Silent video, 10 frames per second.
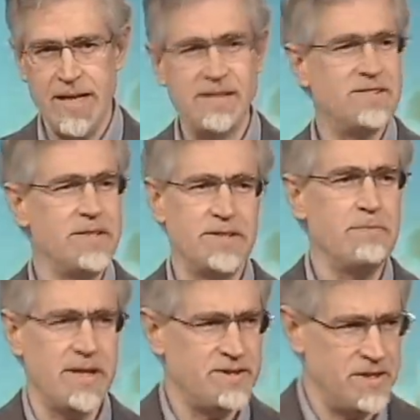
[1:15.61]
is
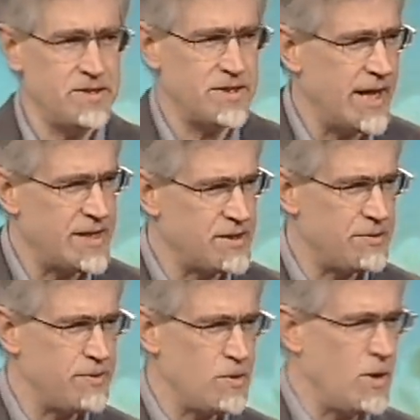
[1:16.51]
this message getting
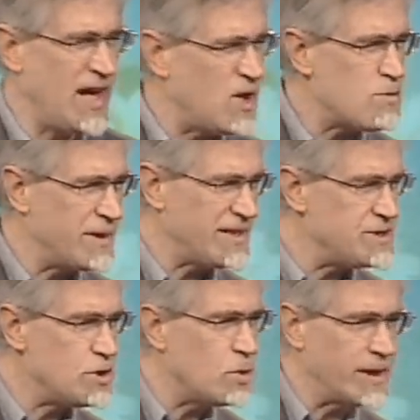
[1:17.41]
through? How am I
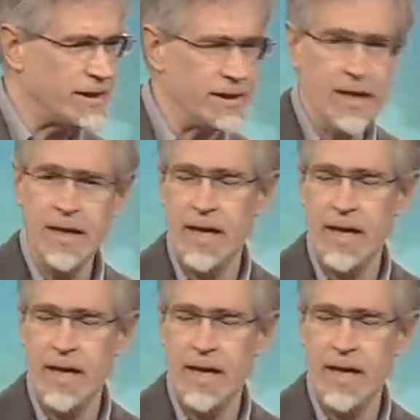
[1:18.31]
doing?